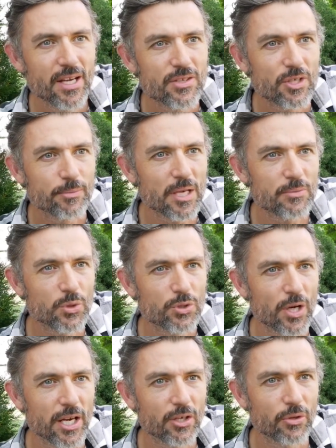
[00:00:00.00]
Sometimes we
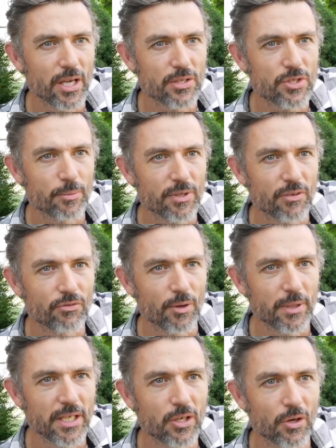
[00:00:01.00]
try to create something
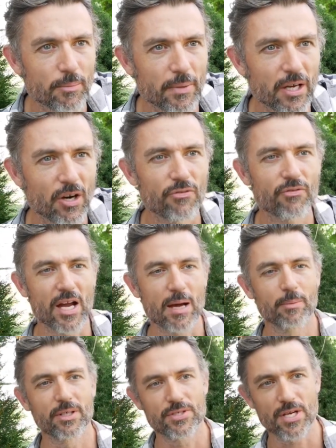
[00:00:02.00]
from ego to make our
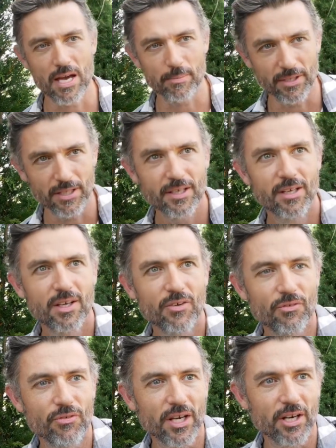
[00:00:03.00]
families happy.
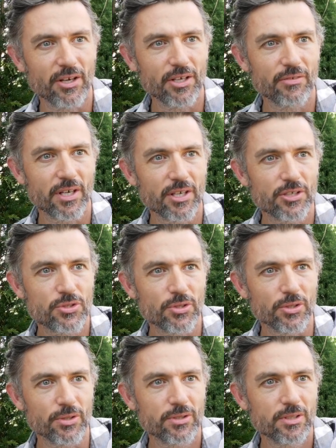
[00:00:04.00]
Very, very true.